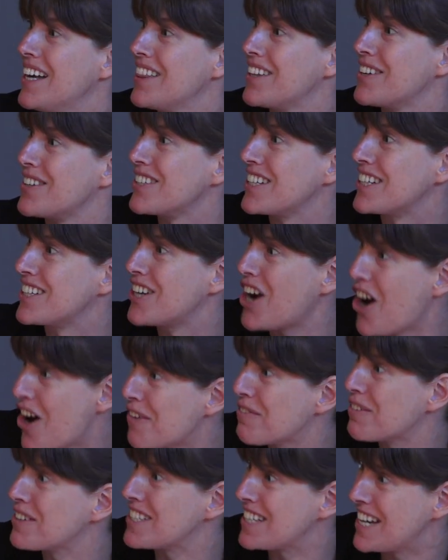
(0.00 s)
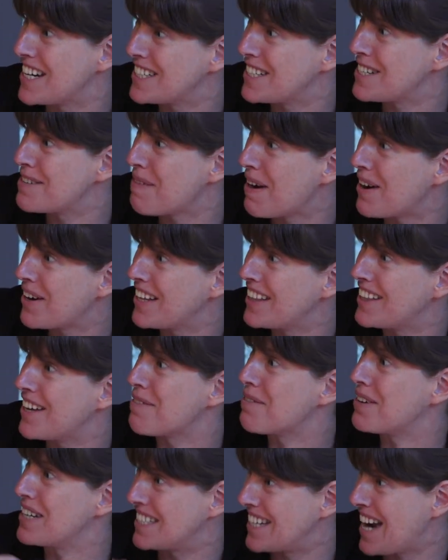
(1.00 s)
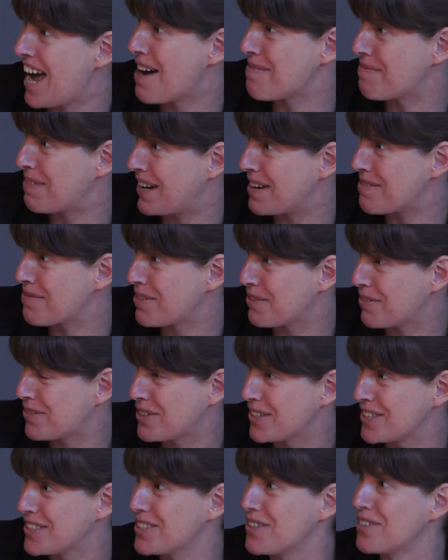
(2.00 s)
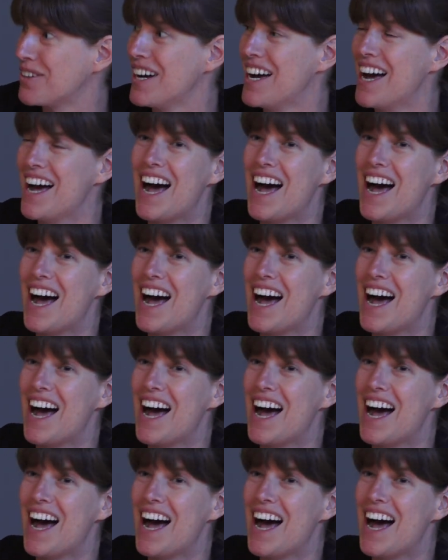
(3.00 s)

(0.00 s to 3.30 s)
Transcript: there's a conversation about it that wasn't happening before. So